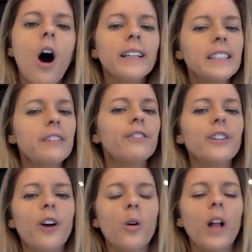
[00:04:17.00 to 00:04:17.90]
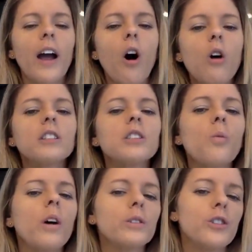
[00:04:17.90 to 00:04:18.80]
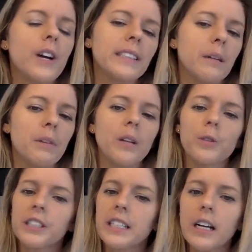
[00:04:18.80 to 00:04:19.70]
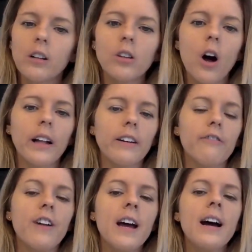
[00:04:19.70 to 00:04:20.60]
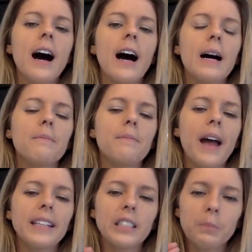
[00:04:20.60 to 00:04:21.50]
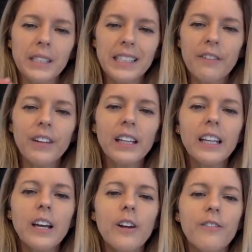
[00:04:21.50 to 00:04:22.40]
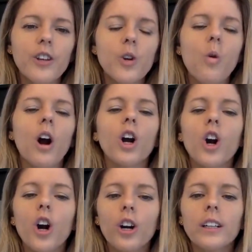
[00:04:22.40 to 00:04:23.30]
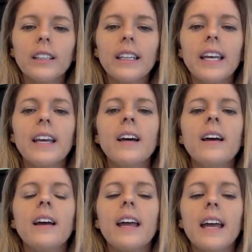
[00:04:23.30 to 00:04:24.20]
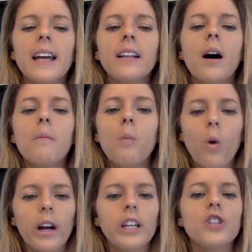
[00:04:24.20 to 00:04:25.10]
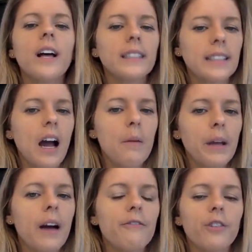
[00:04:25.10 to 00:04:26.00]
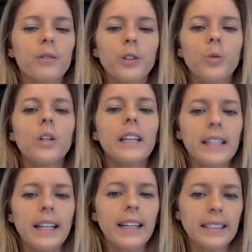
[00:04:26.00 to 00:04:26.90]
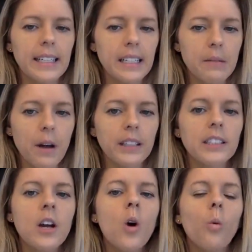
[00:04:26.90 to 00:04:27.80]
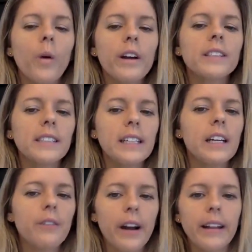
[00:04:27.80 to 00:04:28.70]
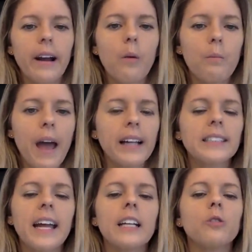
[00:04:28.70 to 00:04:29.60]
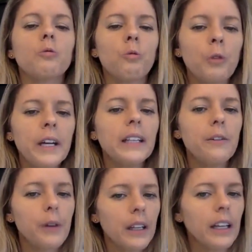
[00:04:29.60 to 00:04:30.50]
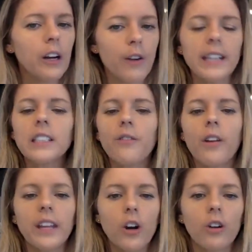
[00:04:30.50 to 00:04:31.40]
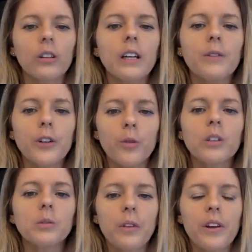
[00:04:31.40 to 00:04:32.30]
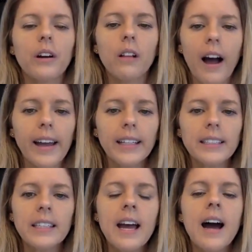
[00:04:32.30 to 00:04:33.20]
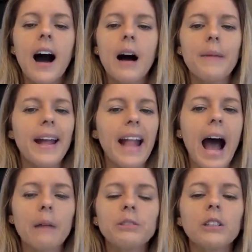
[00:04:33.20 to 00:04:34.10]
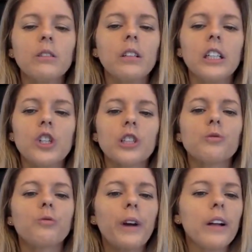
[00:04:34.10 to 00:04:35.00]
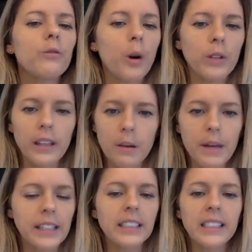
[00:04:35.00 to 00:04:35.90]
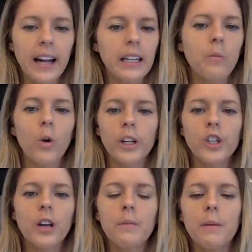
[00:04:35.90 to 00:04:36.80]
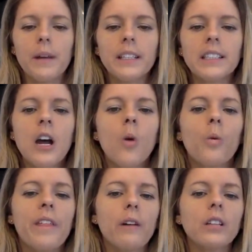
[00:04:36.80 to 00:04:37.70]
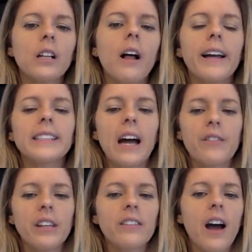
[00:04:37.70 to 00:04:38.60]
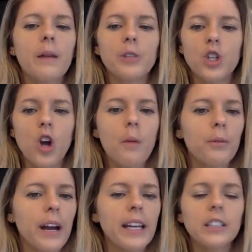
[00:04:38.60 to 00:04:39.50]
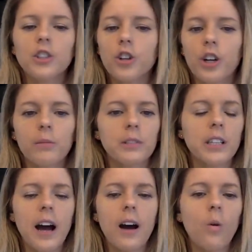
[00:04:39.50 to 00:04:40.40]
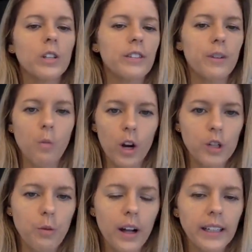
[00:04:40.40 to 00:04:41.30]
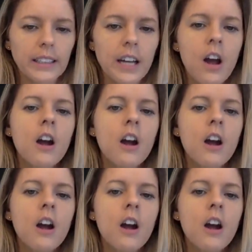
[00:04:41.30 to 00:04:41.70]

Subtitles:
On a different note, I also want to address something that we're seeing a lot of, and specifically if you are currently in a mortgage that is coming up for renewal in the next 18 months. We are seeing right now banks getting really, really aggressive on the early renewals with their clients and absolutely just railroading them into signing mortgage commitments without the clients having the time to shop rates, terms, or different mortgage products.